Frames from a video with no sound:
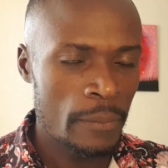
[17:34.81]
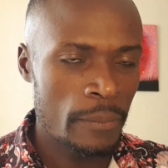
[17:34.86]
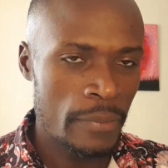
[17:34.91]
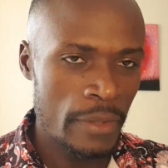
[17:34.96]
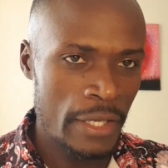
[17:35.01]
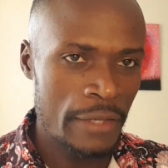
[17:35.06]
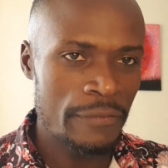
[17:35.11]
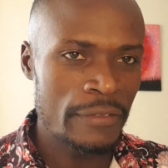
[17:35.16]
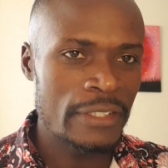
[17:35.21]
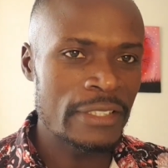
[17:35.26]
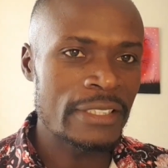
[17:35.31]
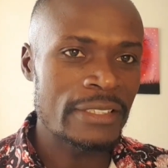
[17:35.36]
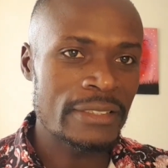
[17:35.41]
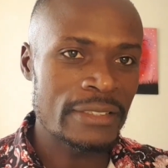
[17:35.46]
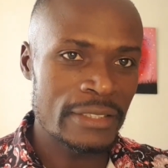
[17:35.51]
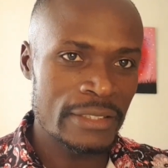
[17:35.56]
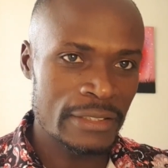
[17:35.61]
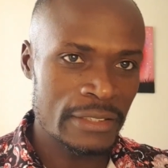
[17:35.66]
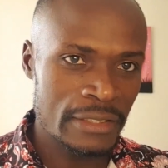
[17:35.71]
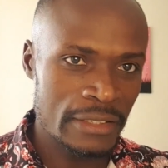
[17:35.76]
Private and
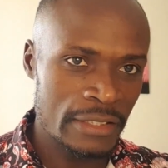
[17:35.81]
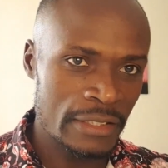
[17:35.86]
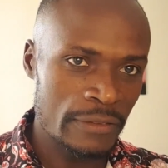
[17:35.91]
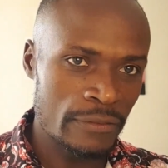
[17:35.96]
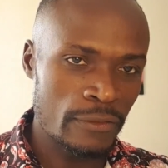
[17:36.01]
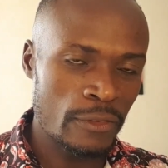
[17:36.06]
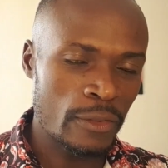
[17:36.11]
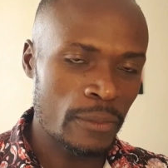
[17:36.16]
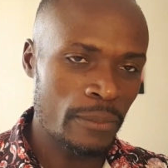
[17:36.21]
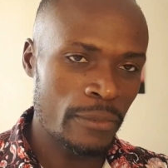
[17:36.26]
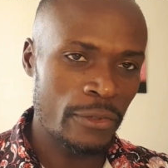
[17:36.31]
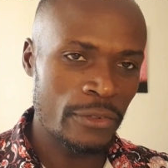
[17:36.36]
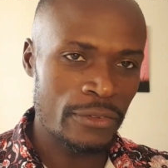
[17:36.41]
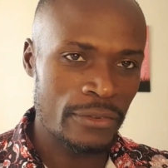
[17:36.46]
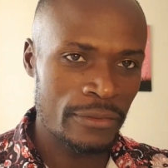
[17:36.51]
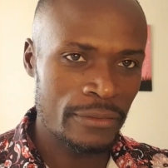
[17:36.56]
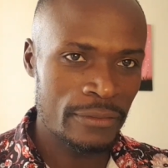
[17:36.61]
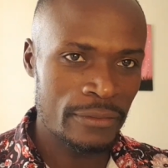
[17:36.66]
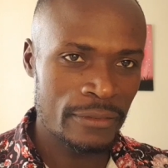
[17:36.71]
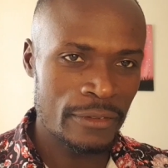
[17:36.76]
sensitive, or both.
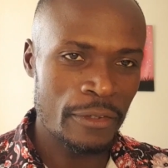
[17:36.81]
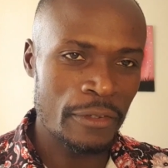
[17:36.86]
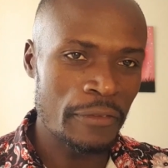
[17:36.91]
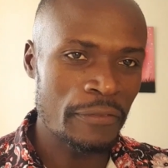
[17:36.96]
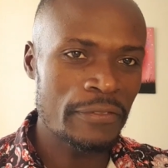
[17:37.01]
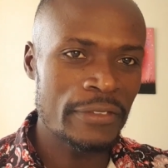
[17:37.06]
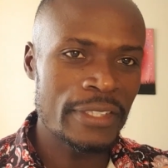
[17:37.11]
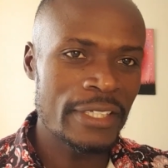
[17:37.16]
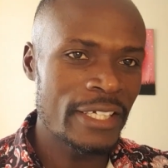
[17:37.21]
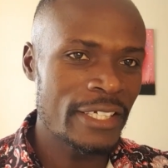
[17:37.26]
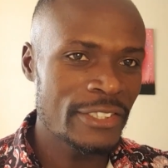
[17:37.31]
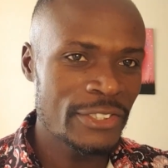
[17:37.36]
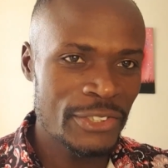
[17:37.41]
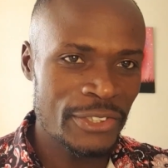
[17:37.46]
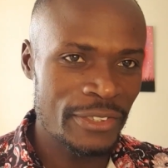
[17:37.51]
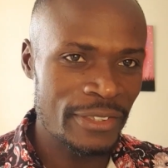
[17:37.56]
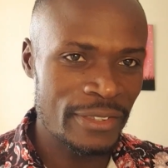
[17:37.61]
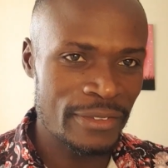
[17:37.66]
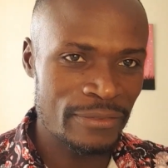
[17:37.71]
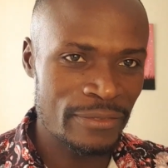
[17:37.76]

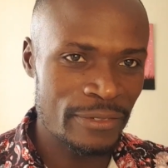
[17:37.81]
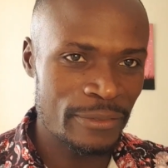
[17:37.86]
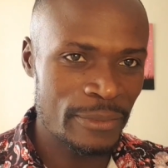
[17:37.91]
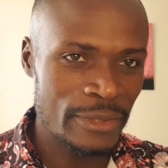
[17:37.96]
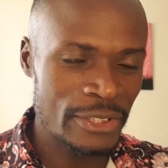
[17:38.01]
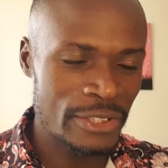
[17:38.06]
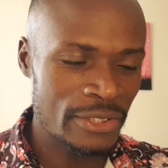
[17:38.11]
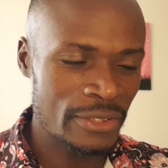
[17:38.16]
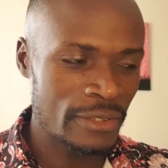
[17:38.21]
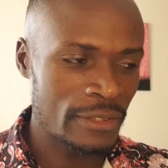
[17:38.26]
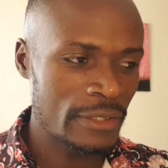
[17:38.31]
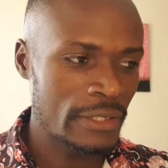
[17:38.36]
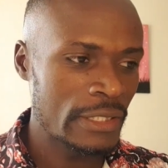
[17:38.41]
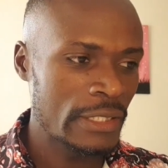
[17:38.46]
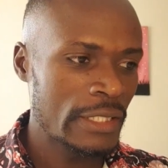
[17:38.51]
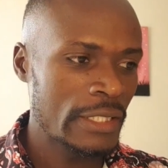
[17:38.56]
Confidential information.